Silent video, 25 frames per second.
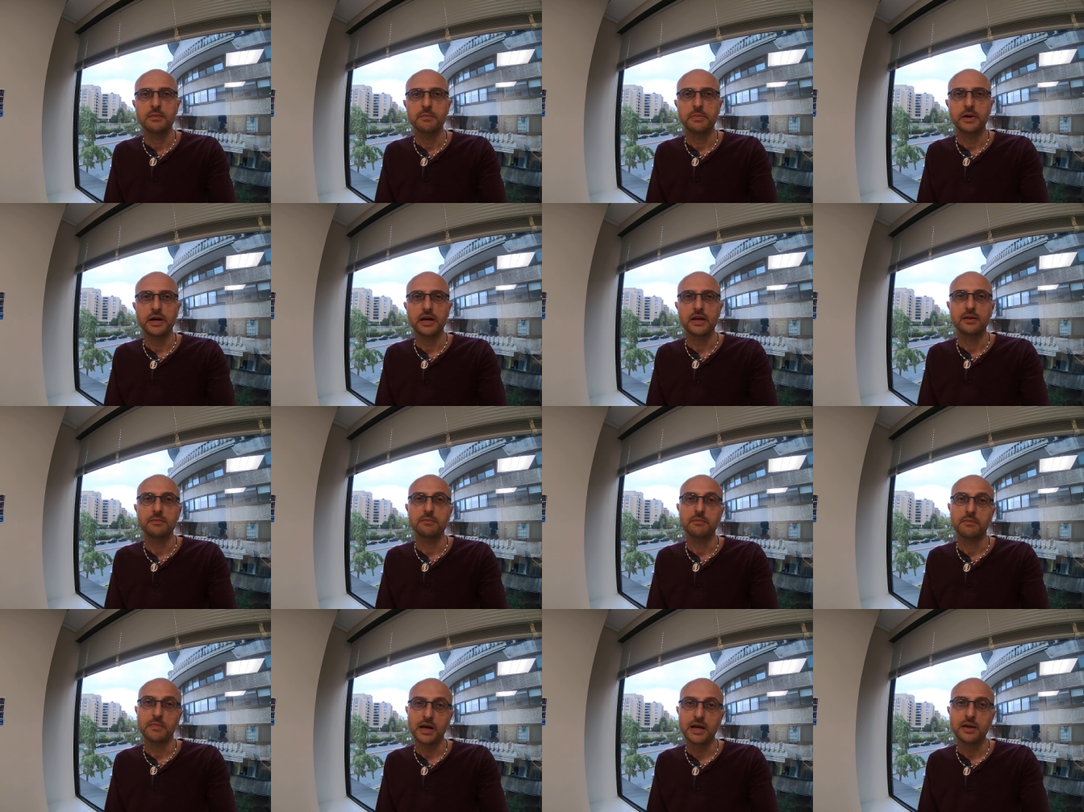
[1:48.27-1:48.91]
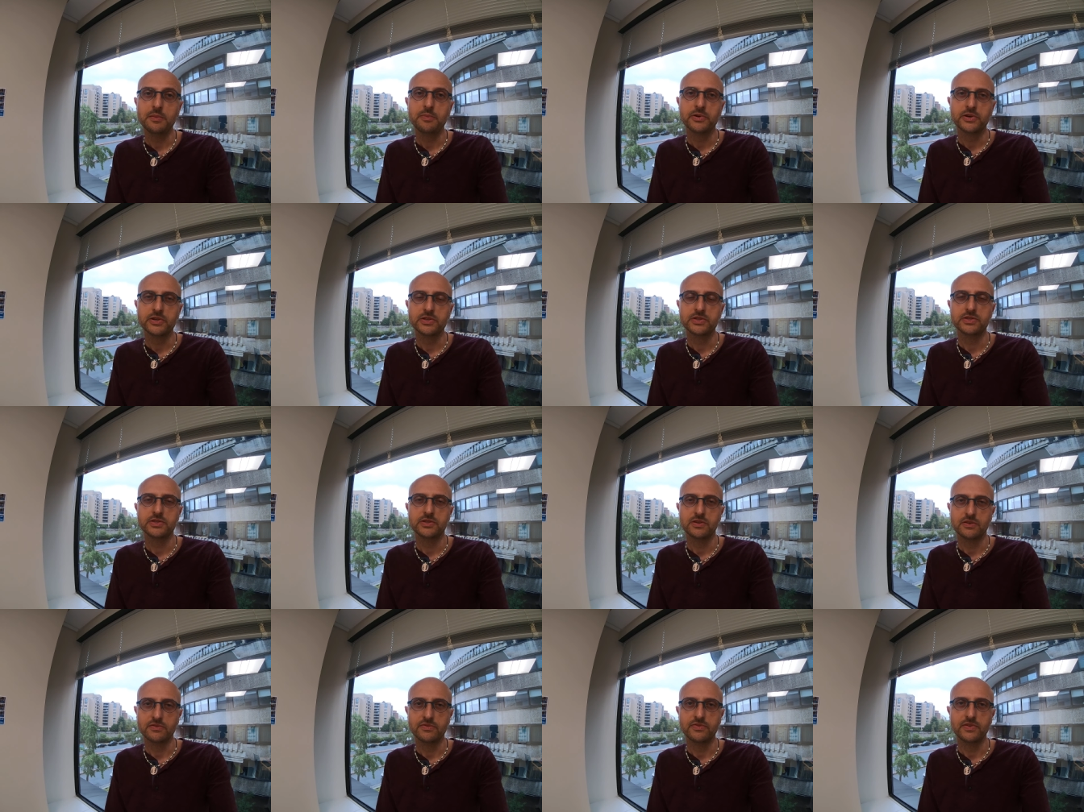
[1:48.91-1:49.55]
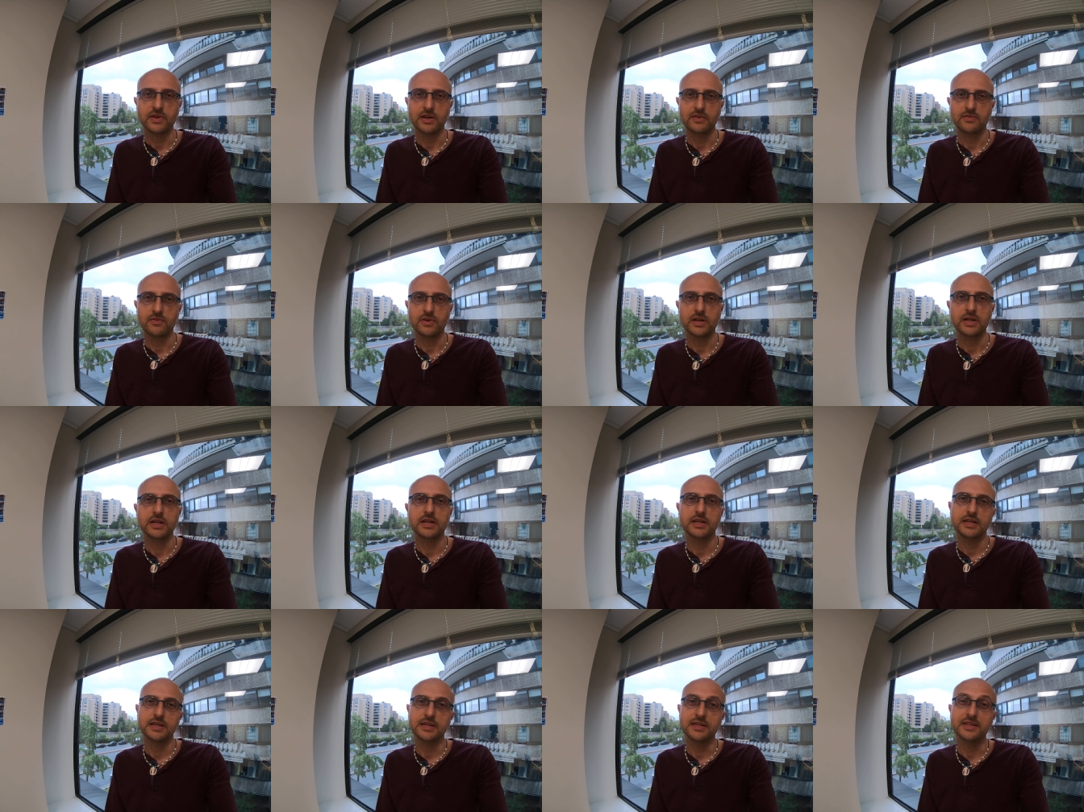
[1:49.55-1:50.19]
but my personal
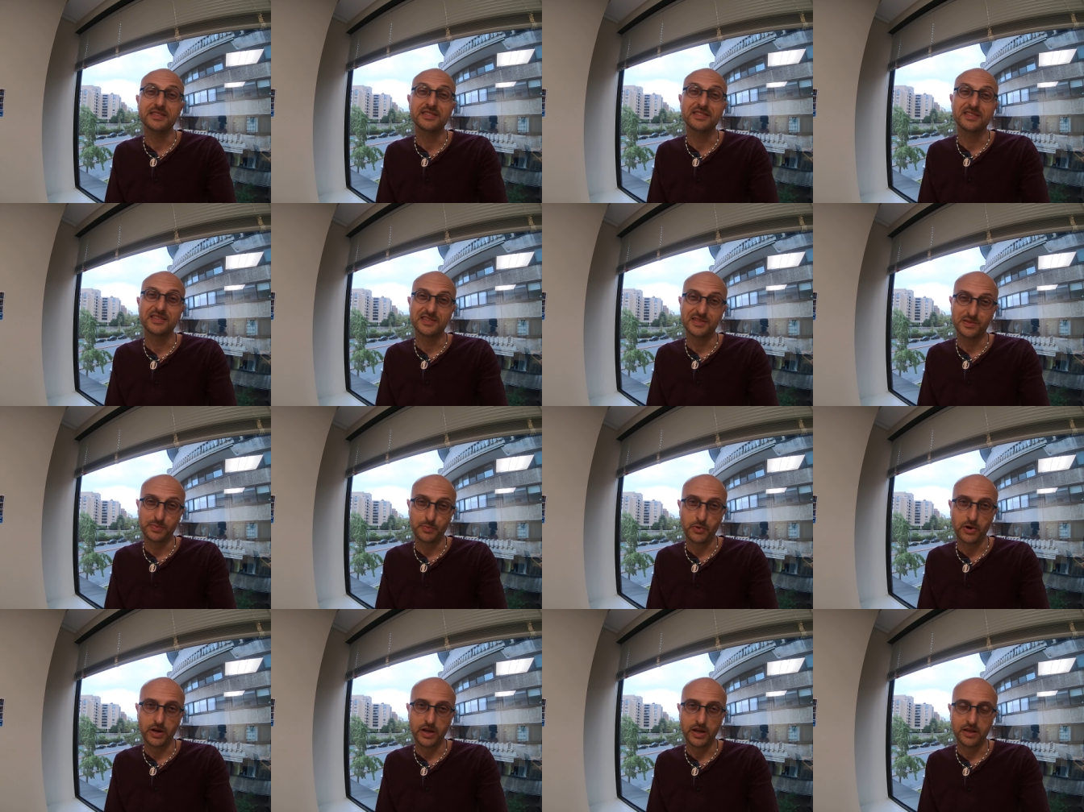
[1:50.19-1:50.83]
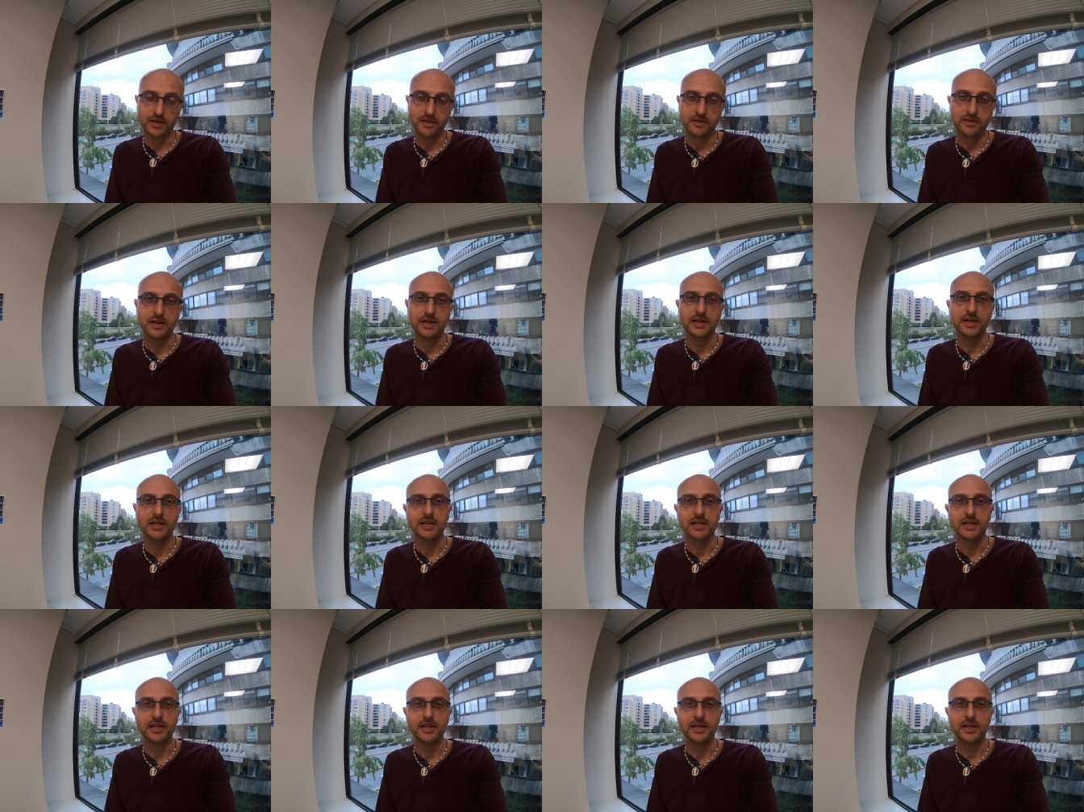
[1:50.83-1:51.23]
favorite is the spring.